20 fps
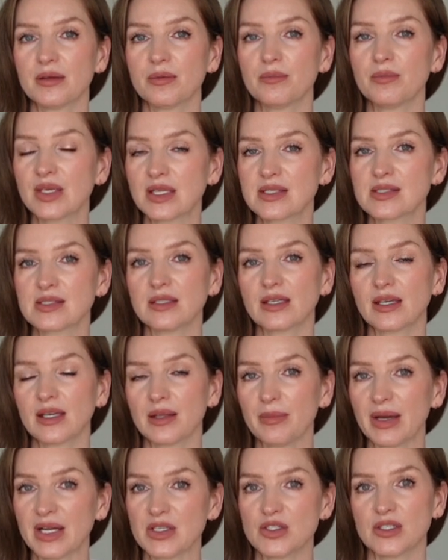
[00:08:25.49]
mixing and
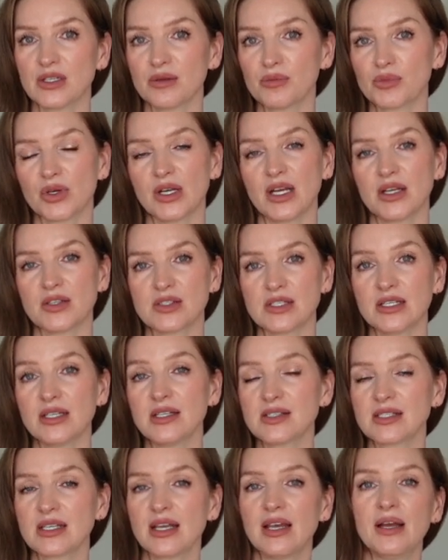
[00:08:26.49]
matching
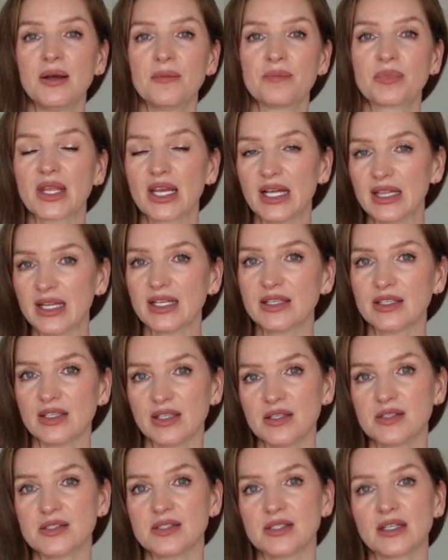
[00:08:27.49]
process a lot
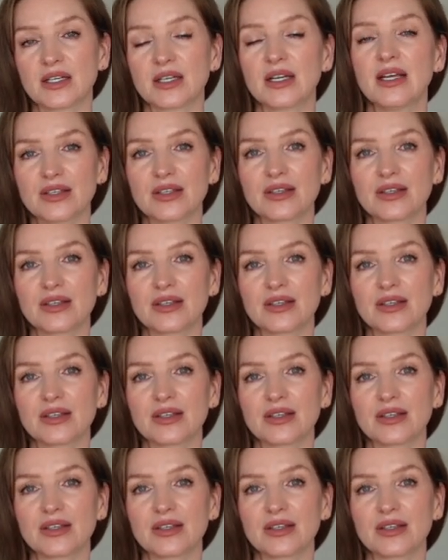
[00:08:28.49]
easier.